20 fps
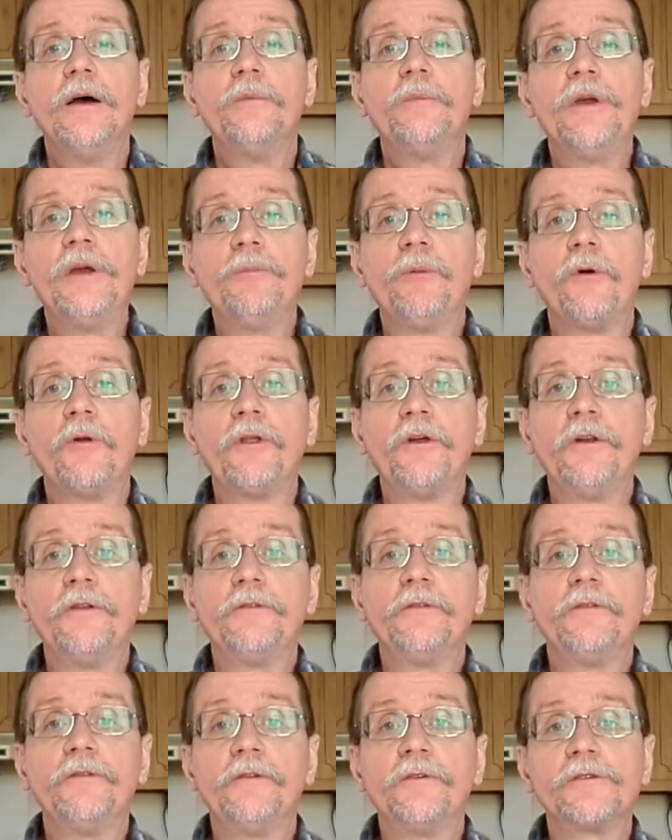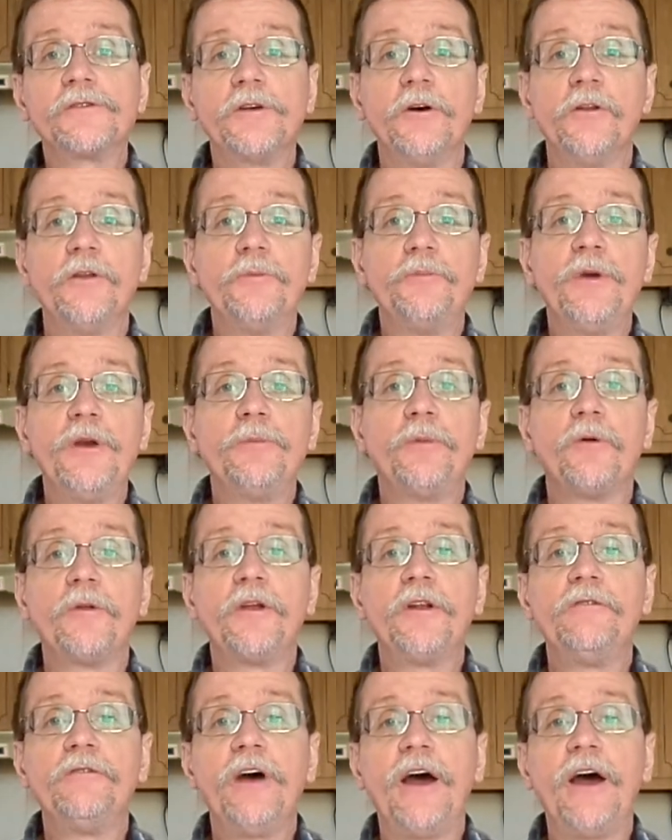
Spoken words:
people that have